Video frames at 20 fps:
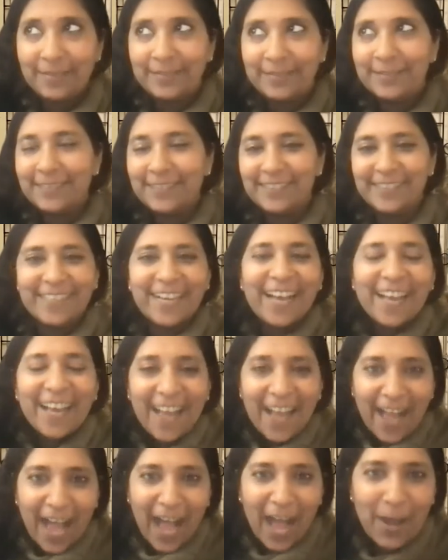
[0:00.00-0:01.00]
ooh,
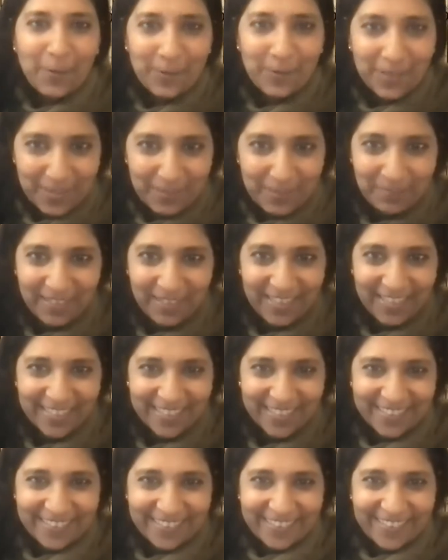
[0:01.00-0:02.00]
how would it be,
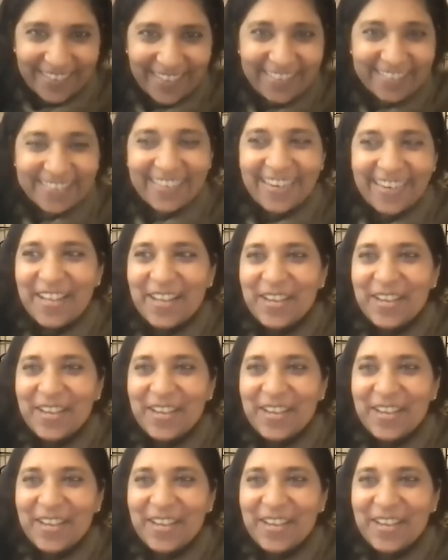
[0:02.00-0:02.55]
right?